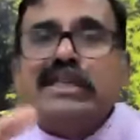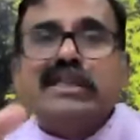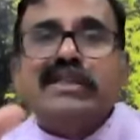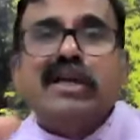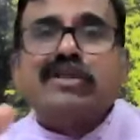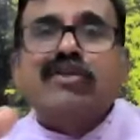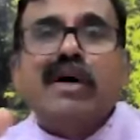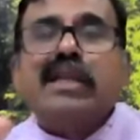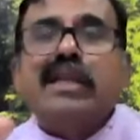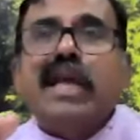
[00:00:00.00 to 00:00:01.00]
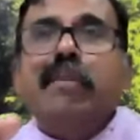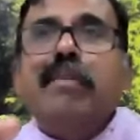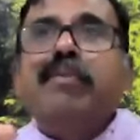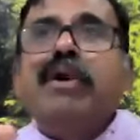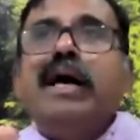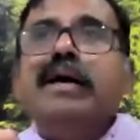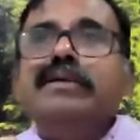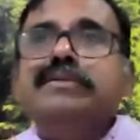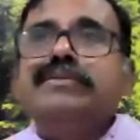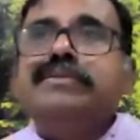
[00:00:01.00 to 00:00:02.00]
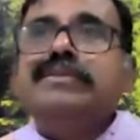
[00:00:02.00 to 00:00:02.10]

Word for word: is sloka? Punah?